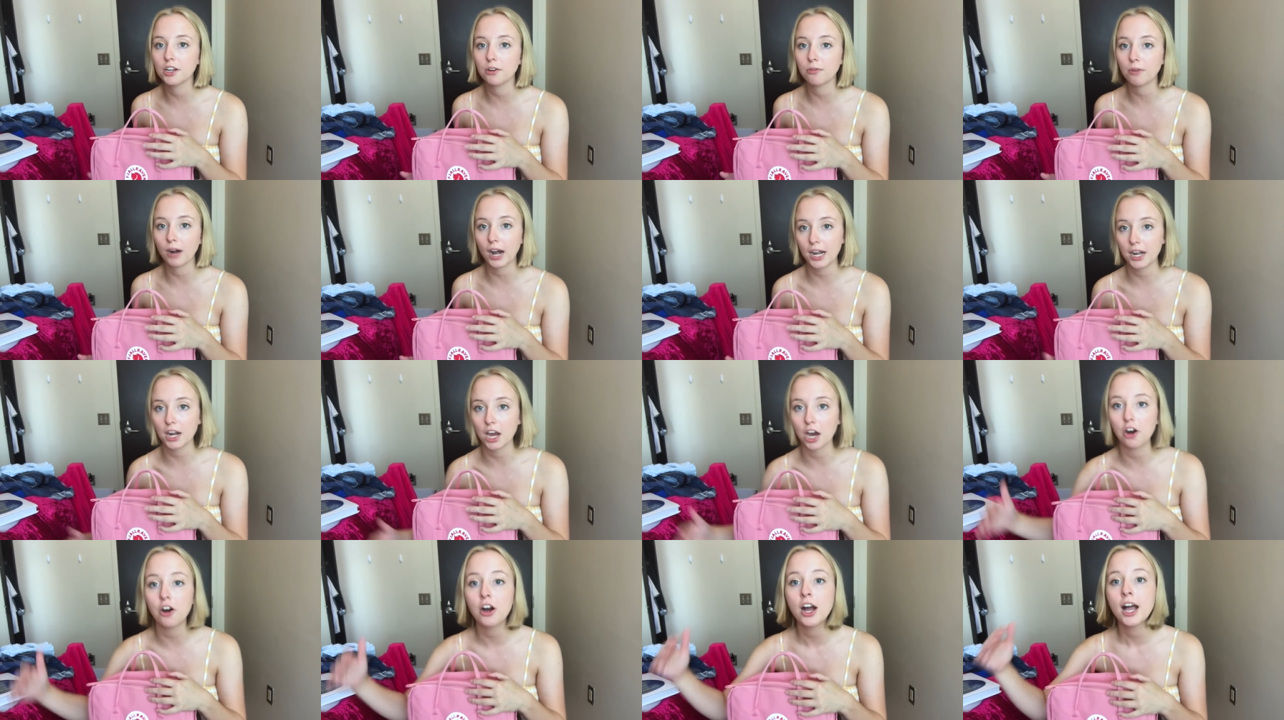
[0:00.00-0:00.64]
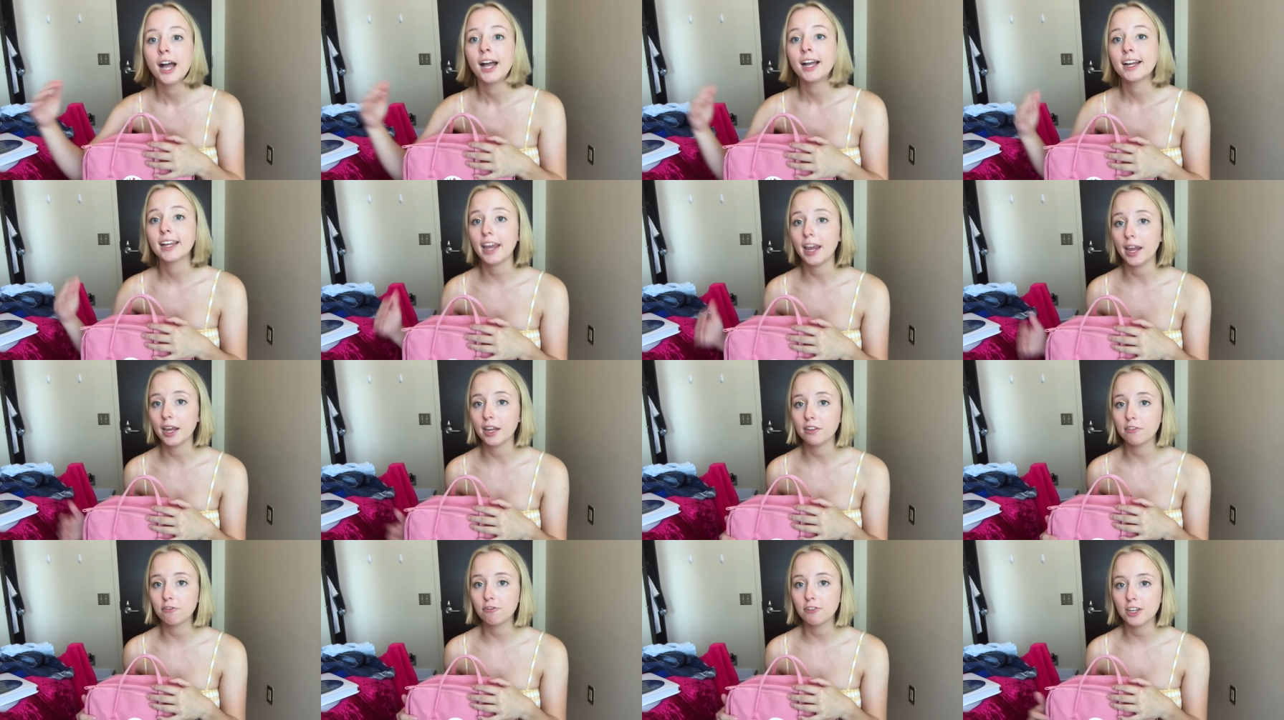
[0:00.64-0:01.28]
it right now,
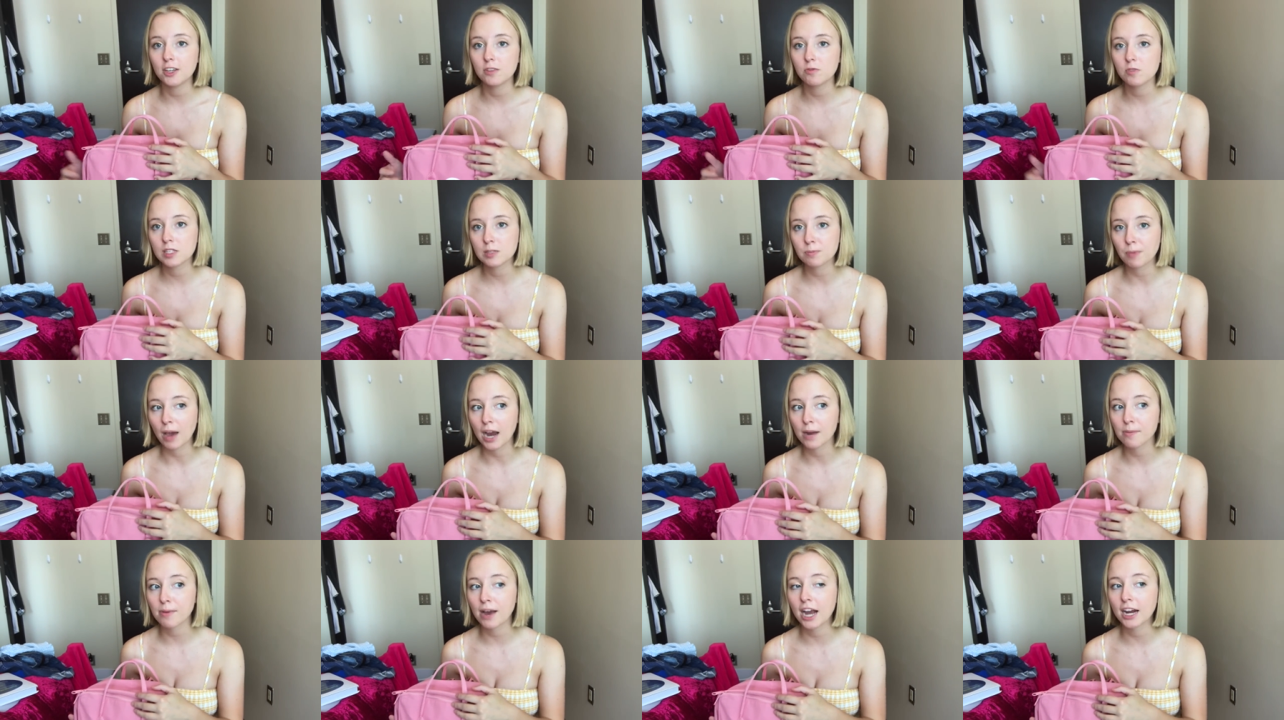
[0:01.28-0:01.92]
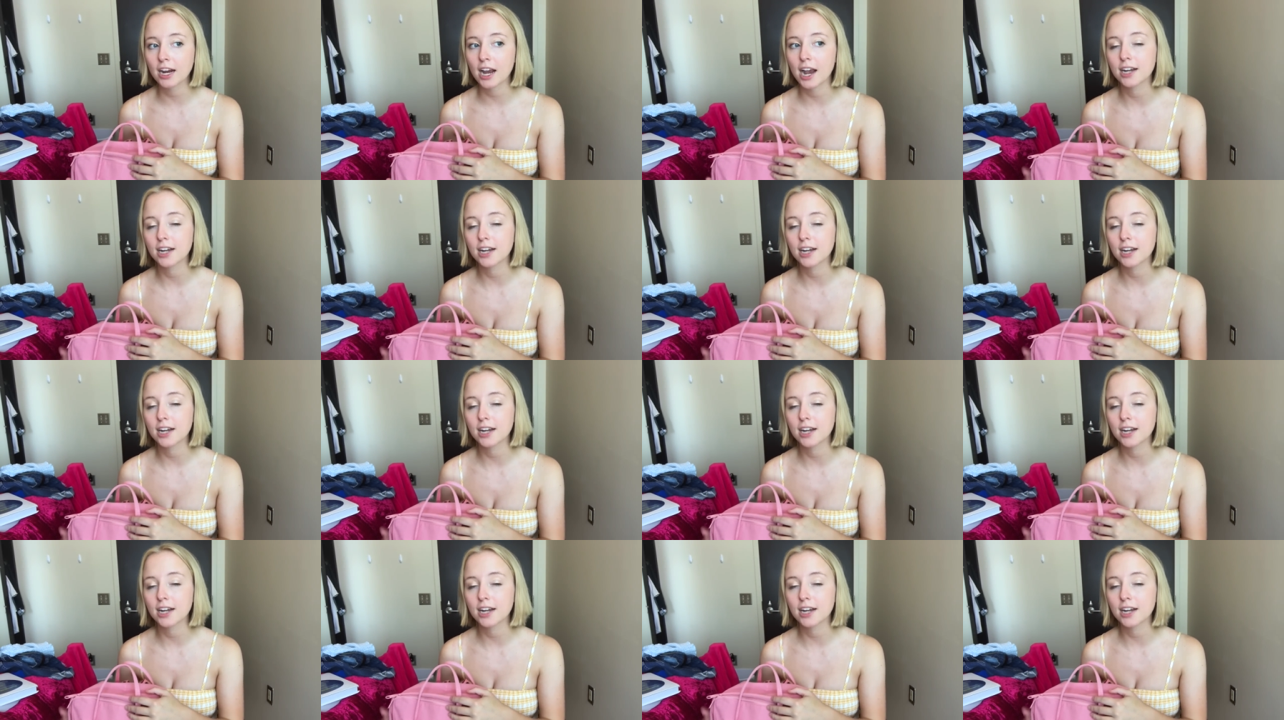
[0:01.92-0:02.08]
can fit in this backpack.